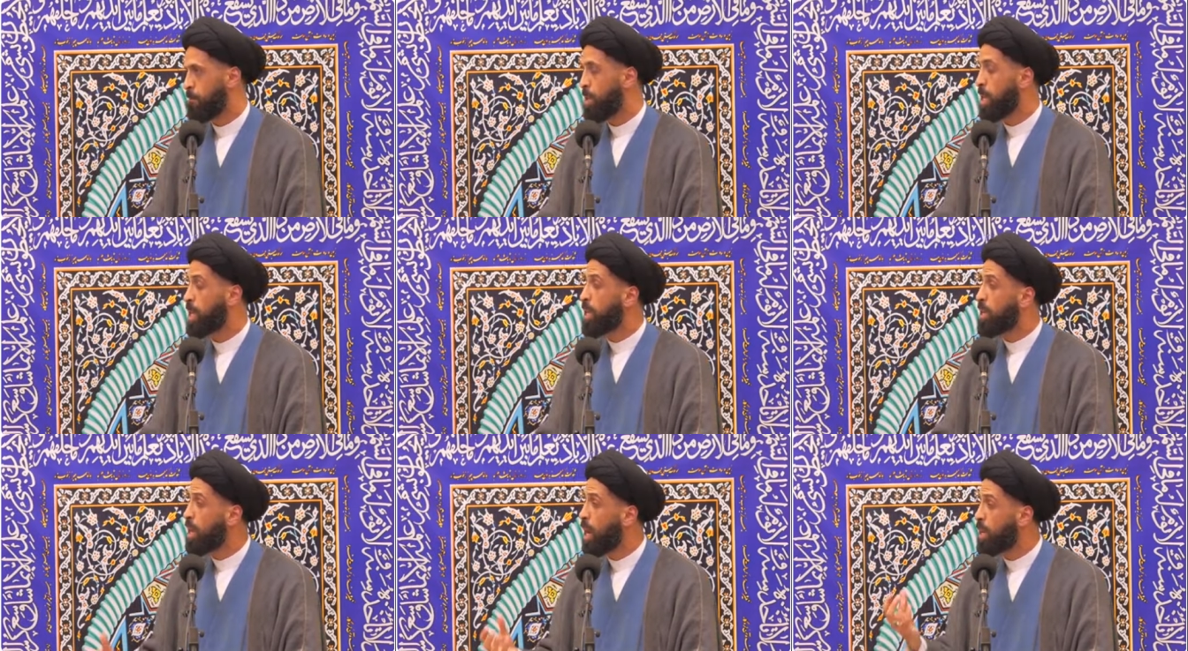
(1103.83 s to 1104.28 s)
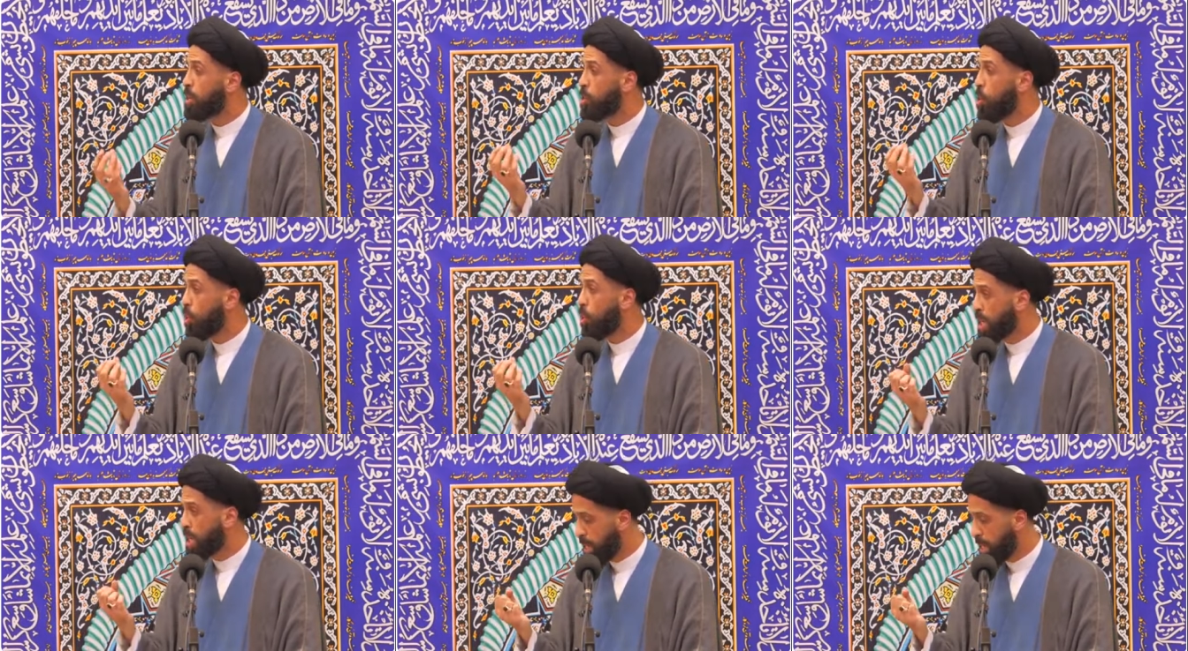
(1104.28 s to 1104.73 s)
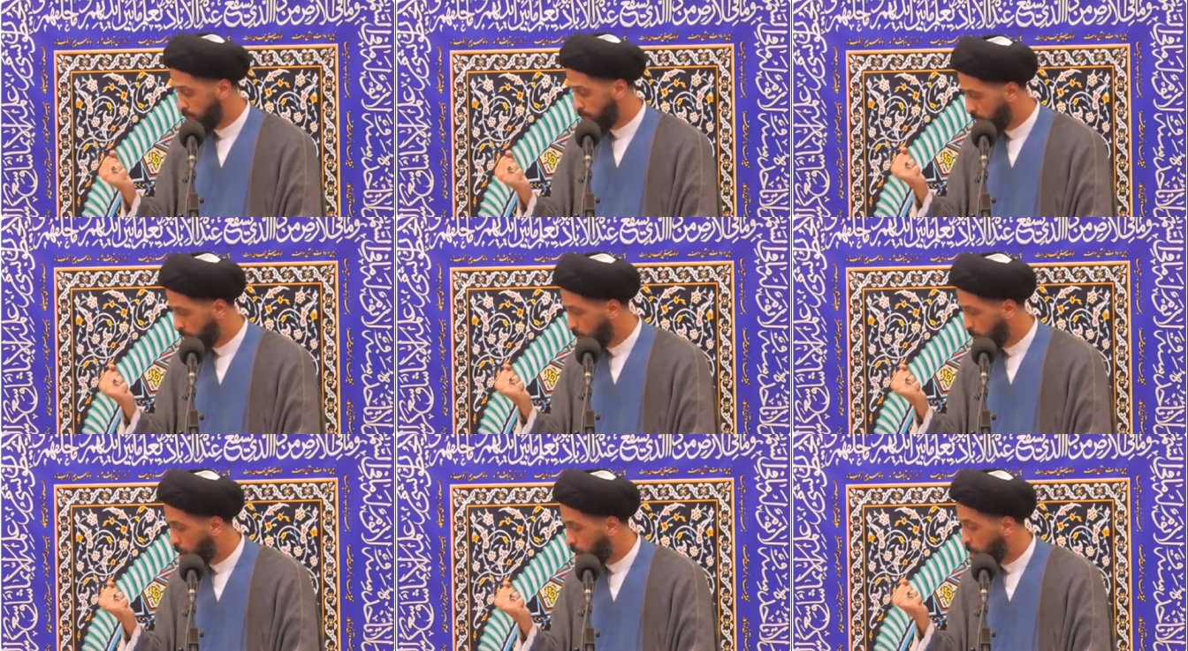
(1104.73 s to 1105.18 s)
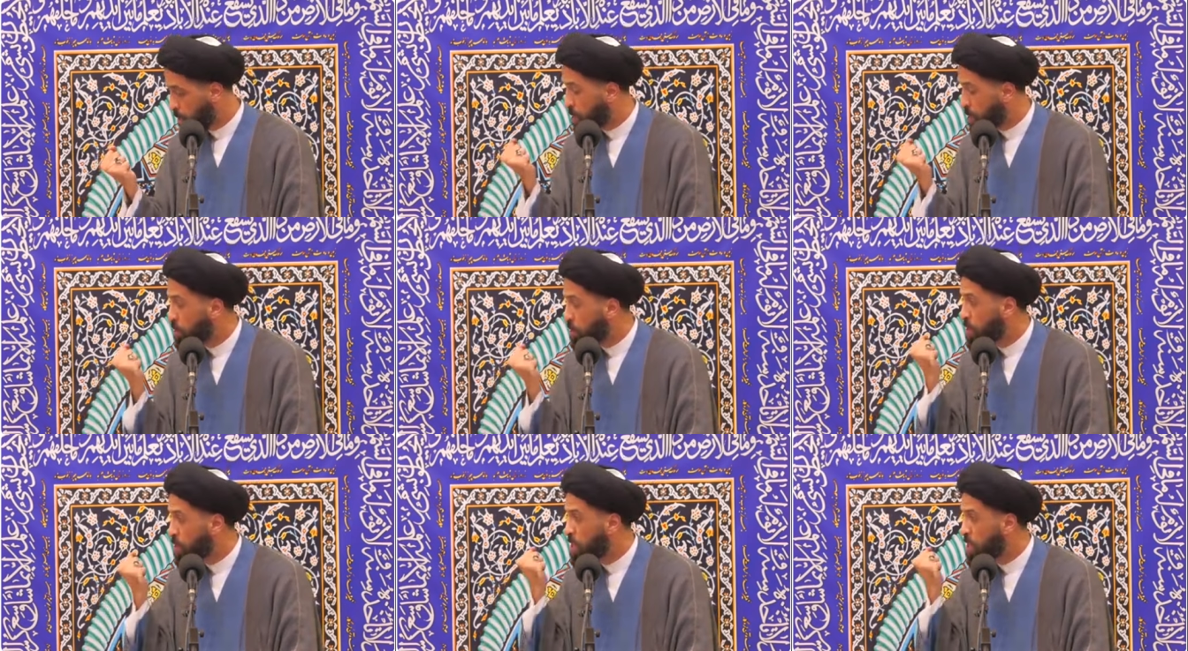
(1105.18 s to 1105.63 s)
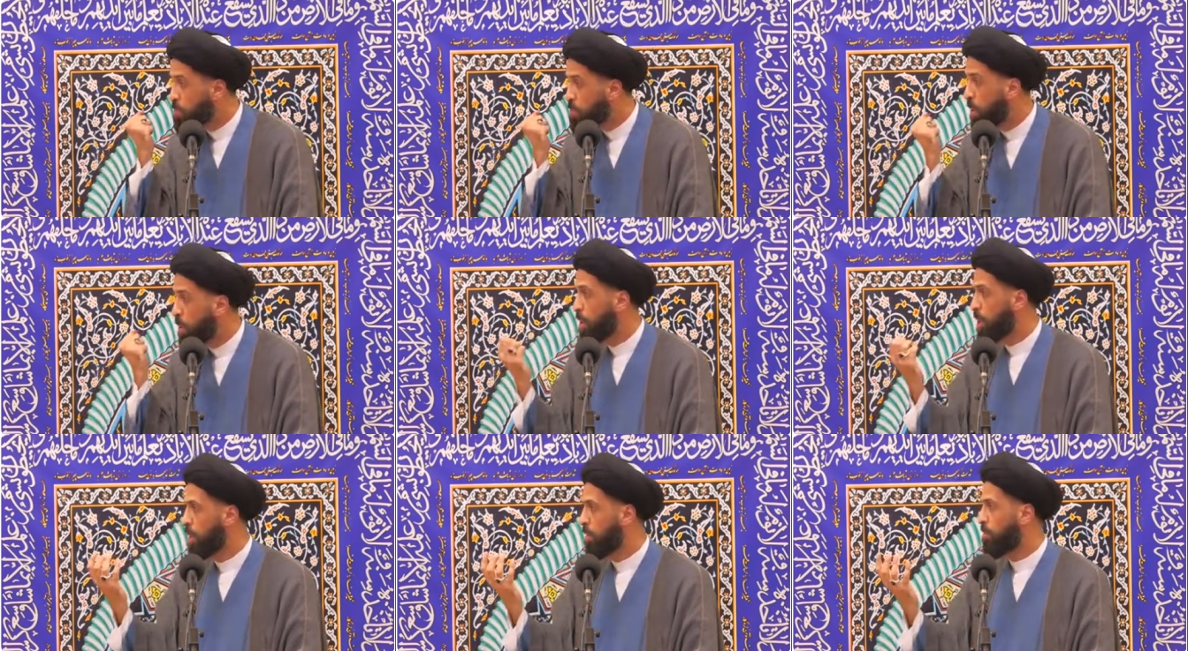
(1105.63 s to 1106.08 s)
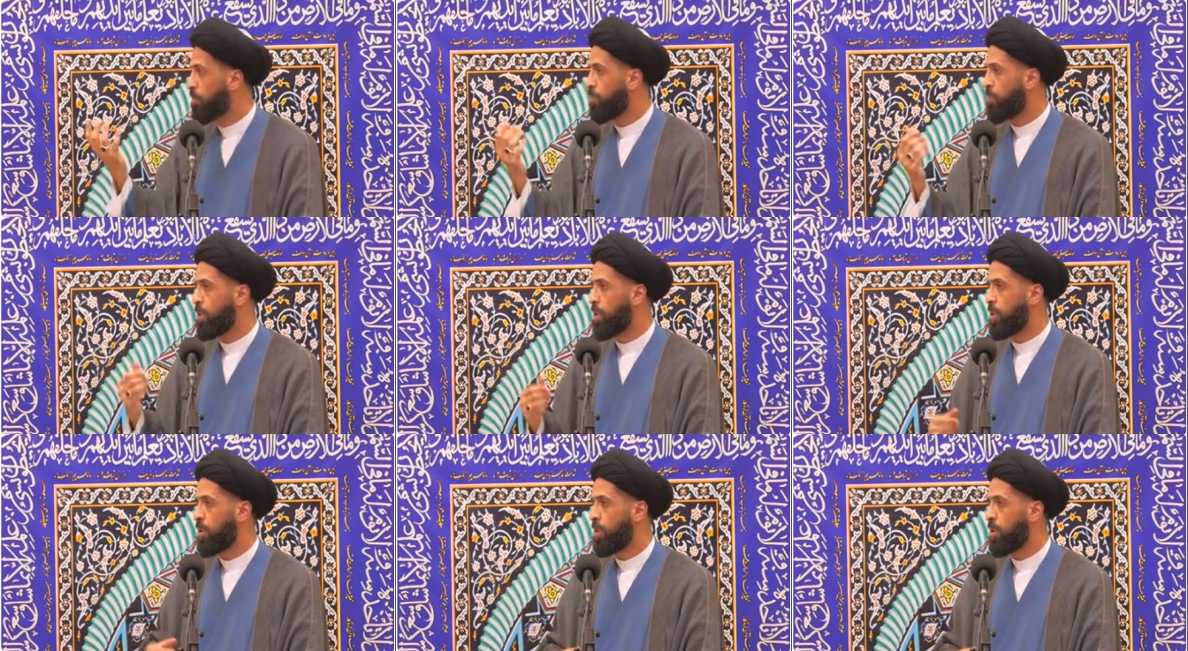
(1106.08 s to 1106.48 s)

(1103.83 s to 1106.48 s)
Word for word: they could not go against the, the, the spirit of,